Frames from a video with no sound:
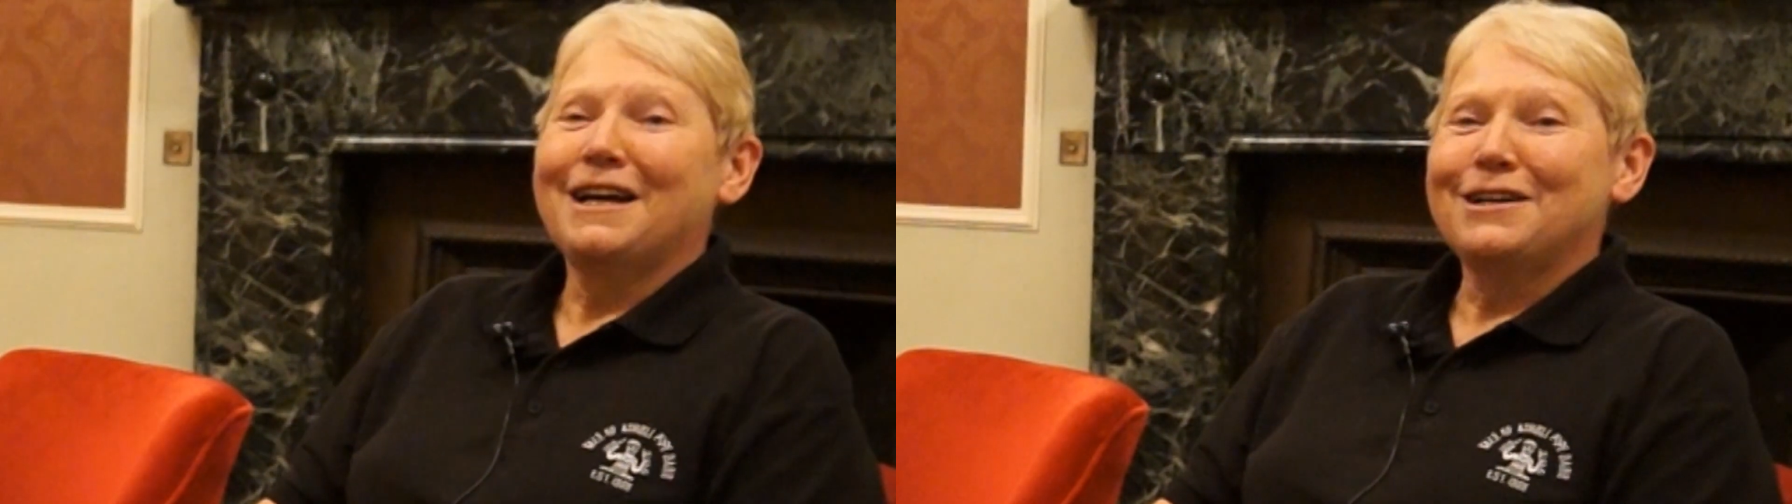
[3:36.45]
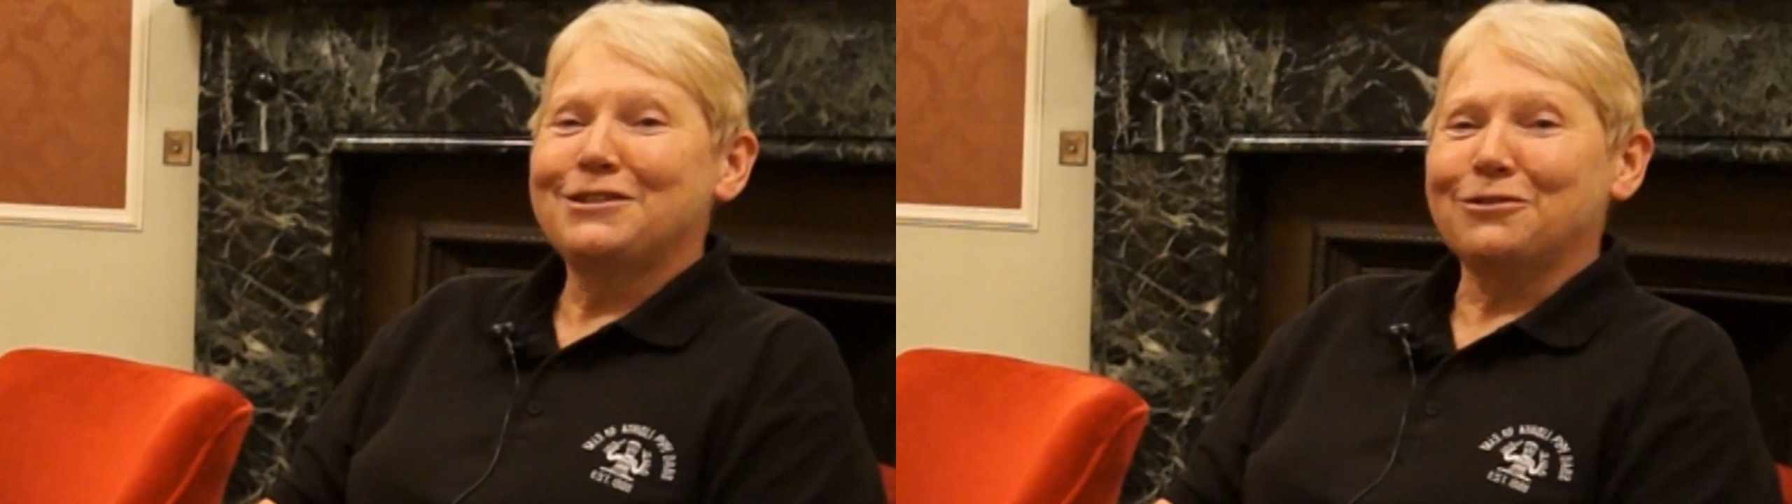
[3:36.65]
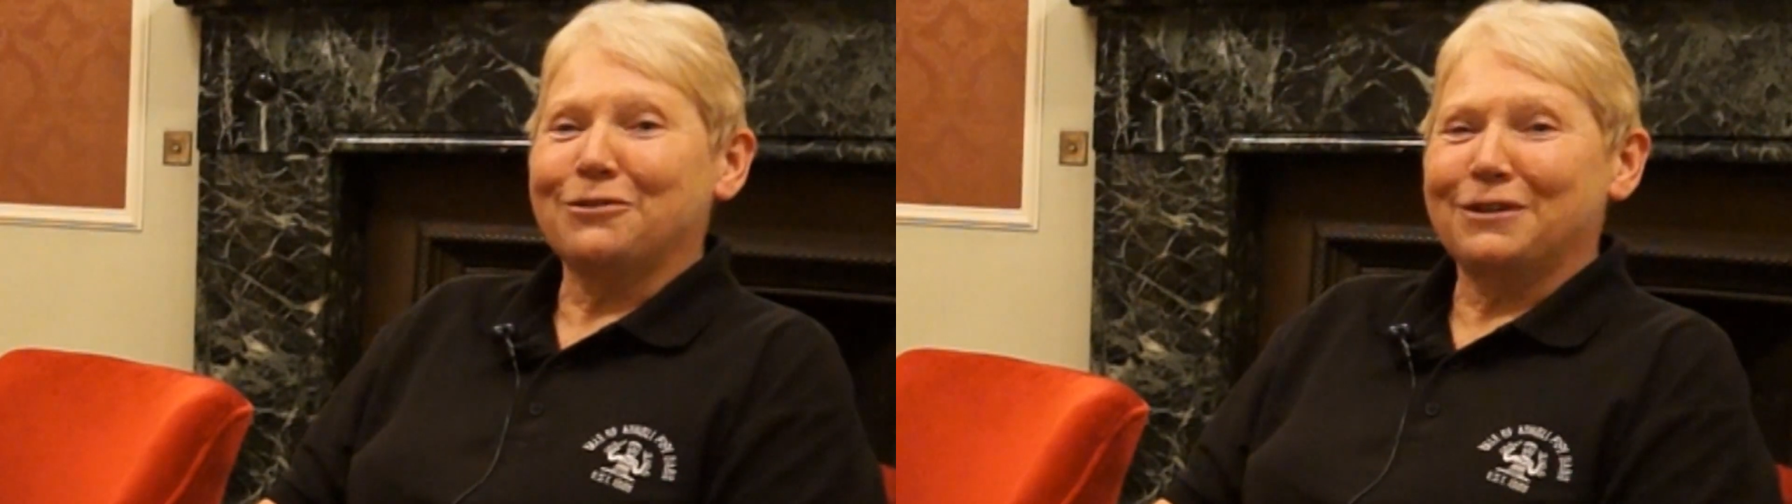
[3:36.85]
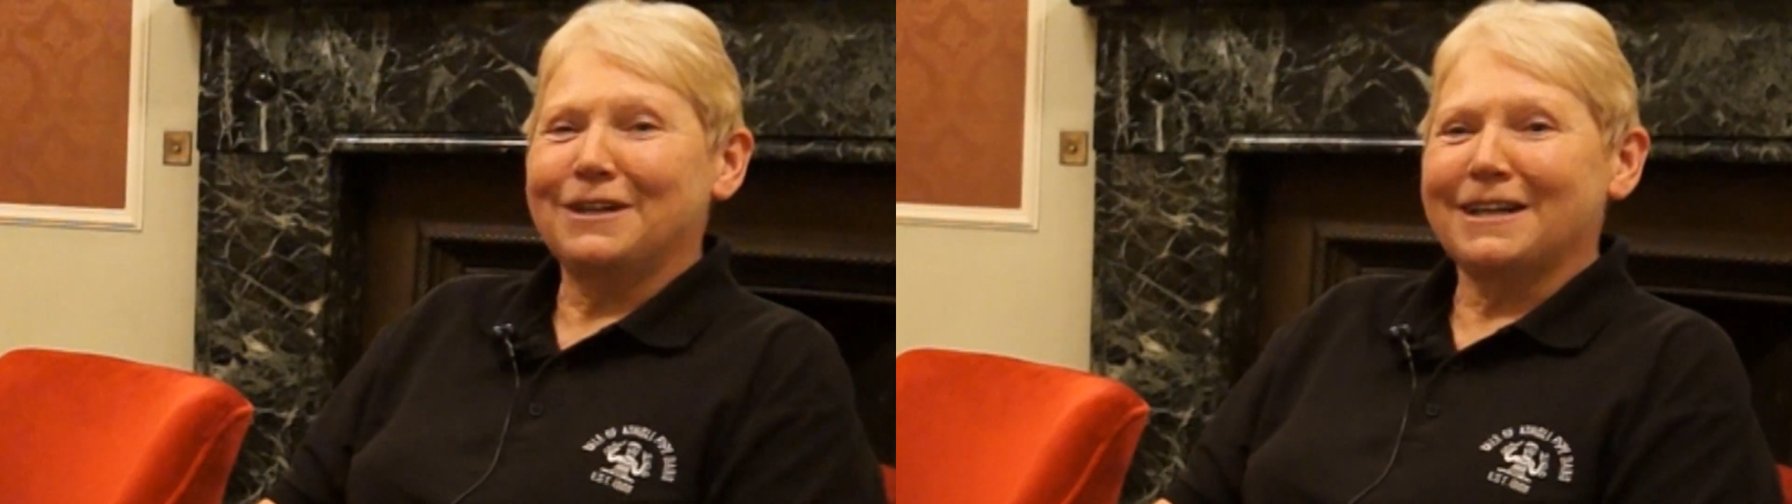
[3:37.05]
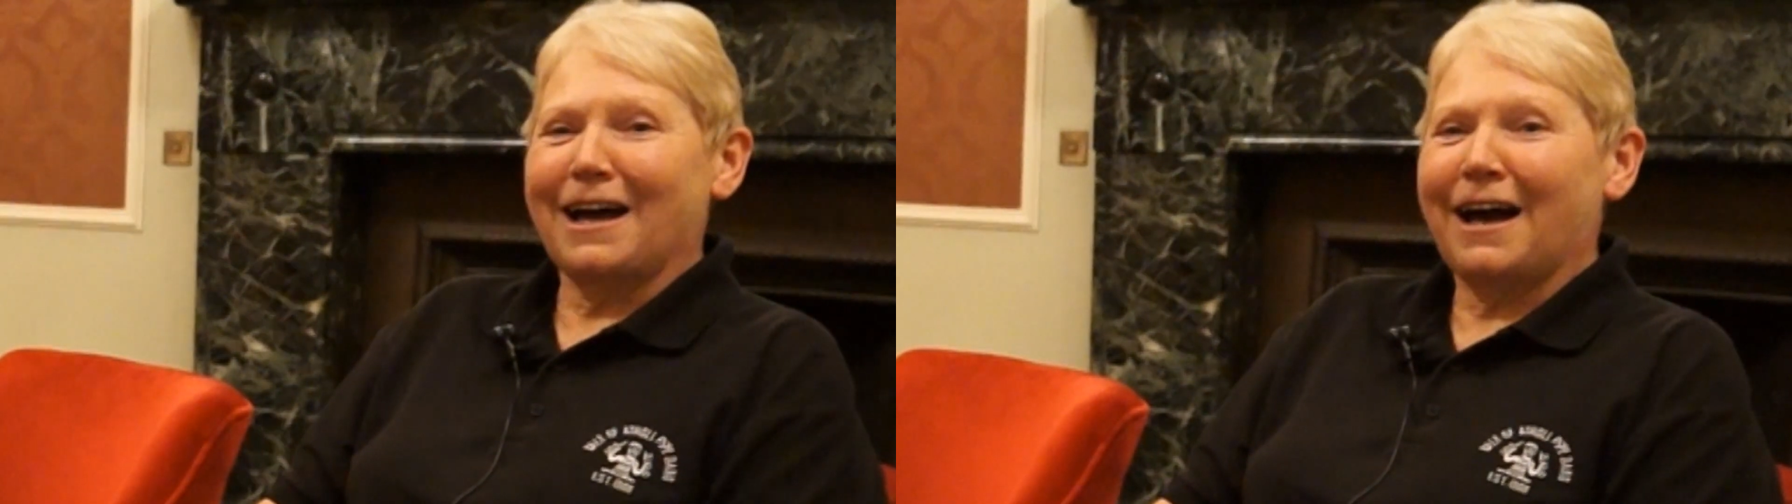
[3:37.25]
So you
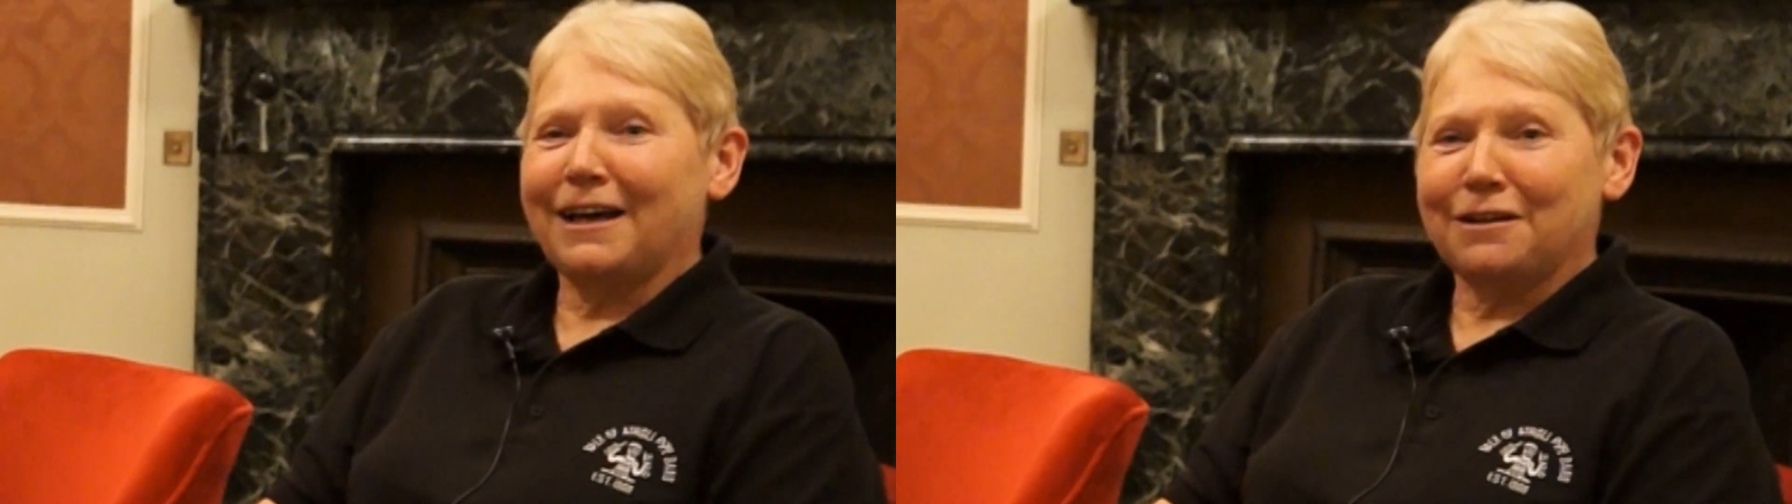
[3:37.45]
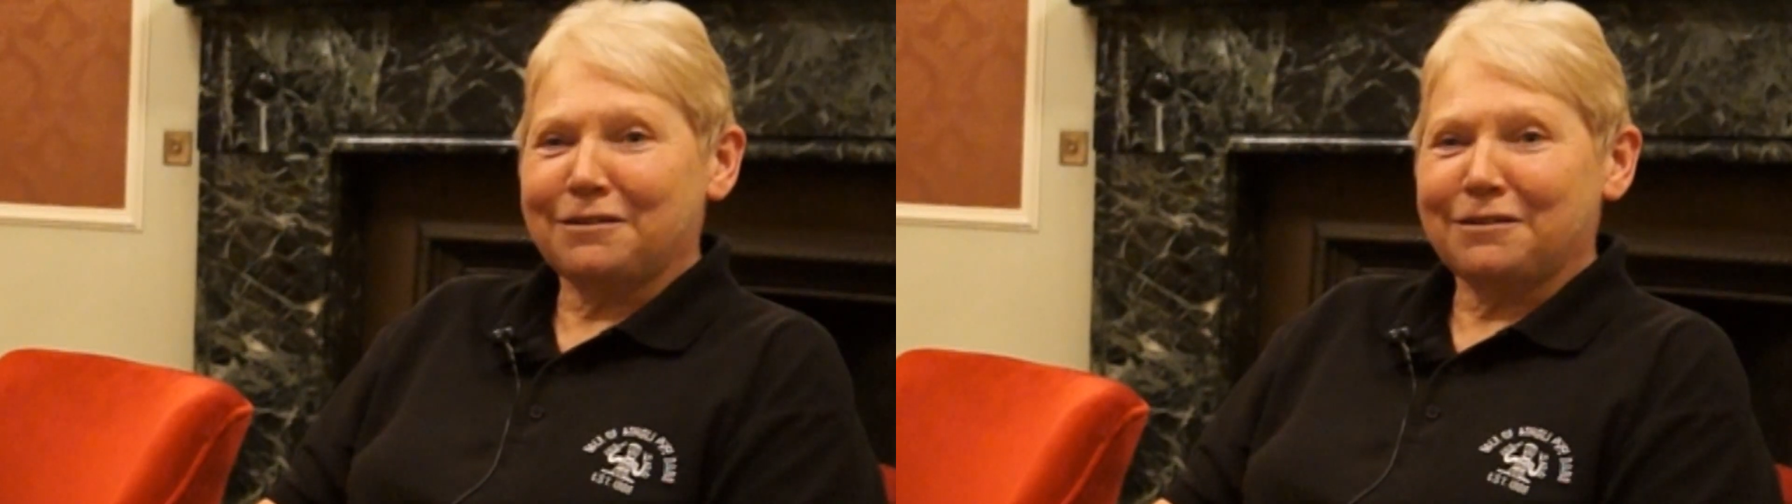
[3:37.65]
get a higher